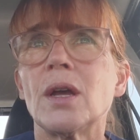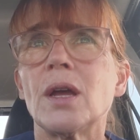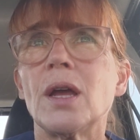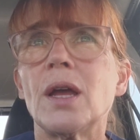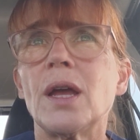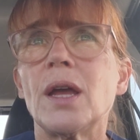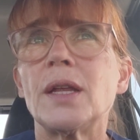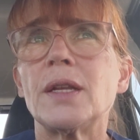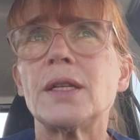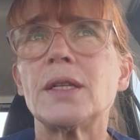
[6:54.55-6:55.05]

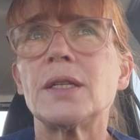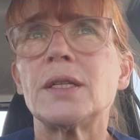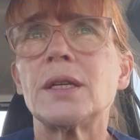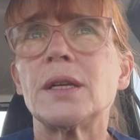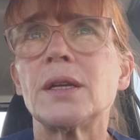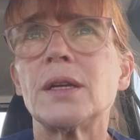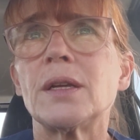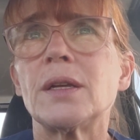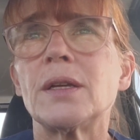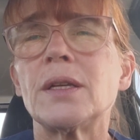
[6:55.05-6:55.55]
and
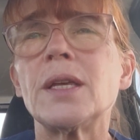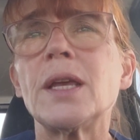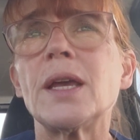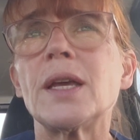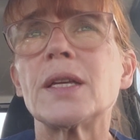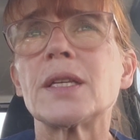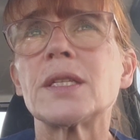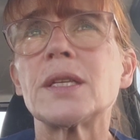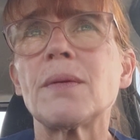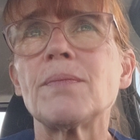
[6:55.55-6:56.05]

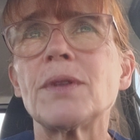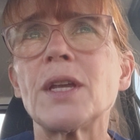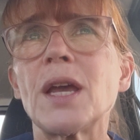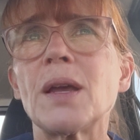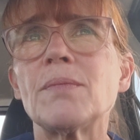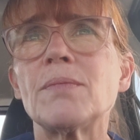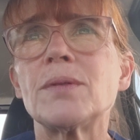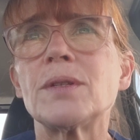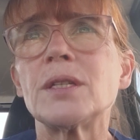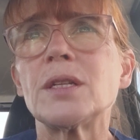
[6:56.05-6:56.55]

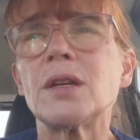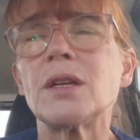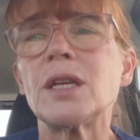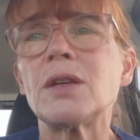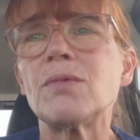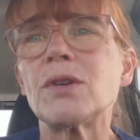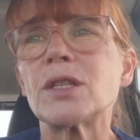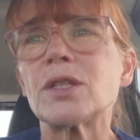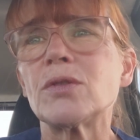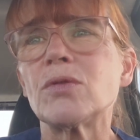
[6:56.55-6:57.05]
sometimes,
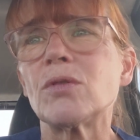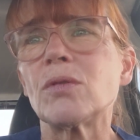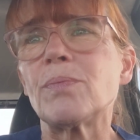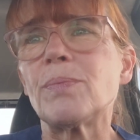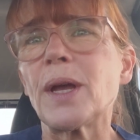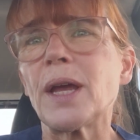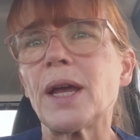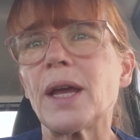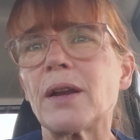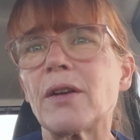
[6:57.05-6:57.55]
he wasn't all
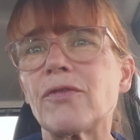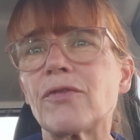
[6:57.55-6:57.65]
bad.